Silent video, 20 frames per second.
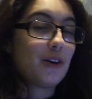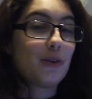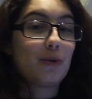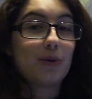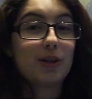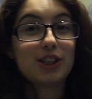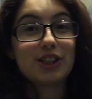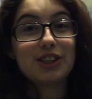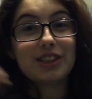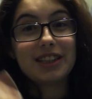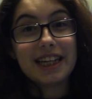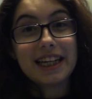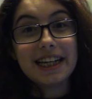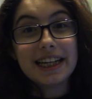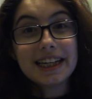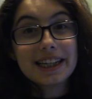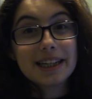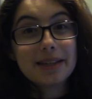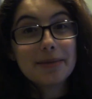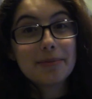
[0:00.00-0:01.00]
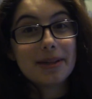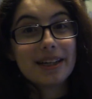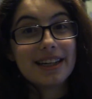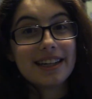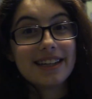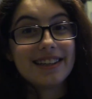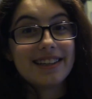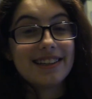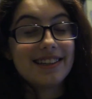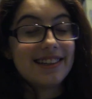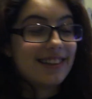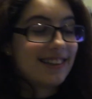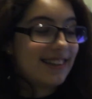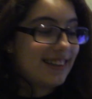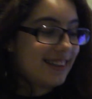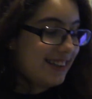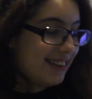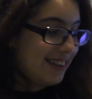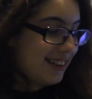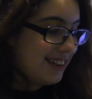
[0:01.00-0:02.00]
When you're laying in bed,
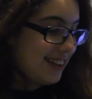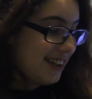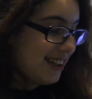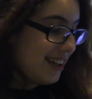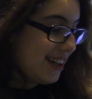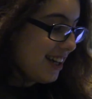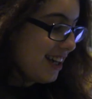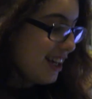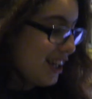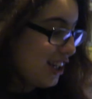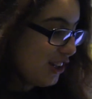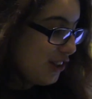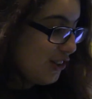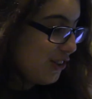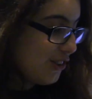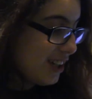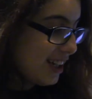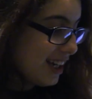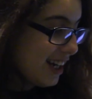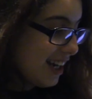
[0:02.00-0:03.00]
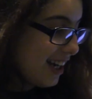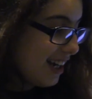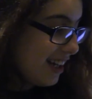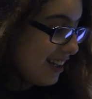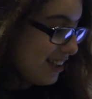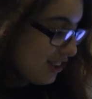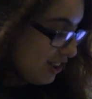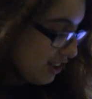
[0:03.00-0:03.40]
you can't